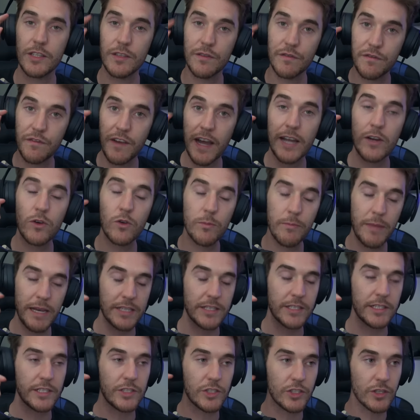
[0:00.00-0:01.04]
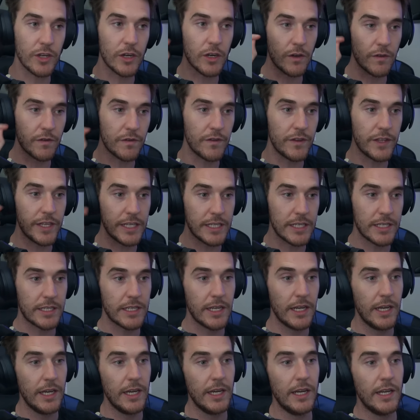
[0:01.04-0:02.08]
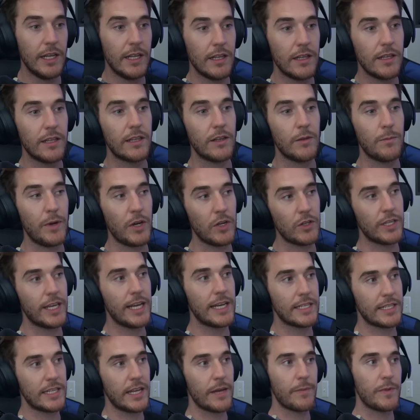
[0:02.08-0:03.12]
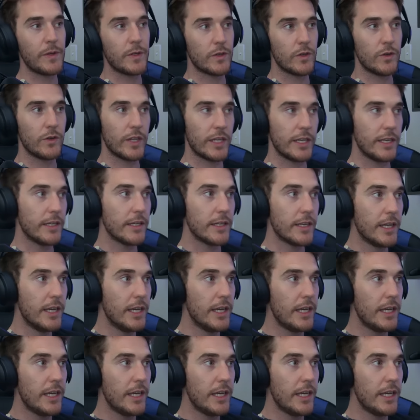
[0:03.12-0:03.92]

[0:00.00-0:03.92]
the final message of this little podcast episode here.